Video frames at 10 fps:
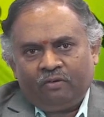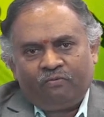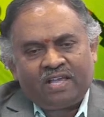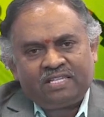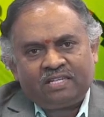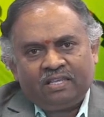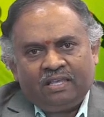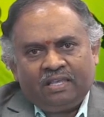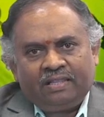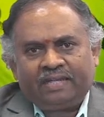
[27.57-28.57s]
First,
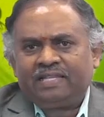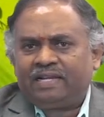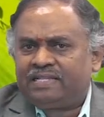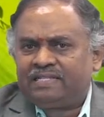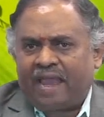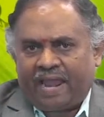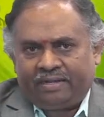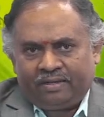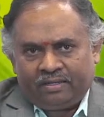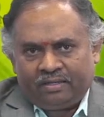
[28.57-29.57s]
let us
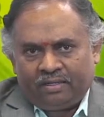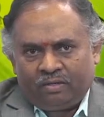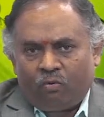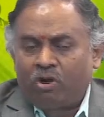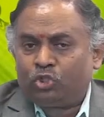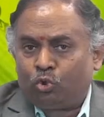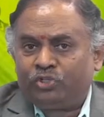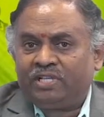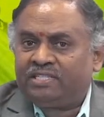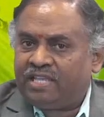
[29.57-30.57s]
understand what
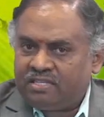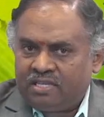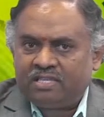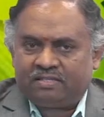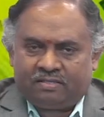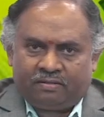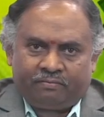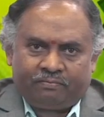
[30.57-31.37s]
social change is.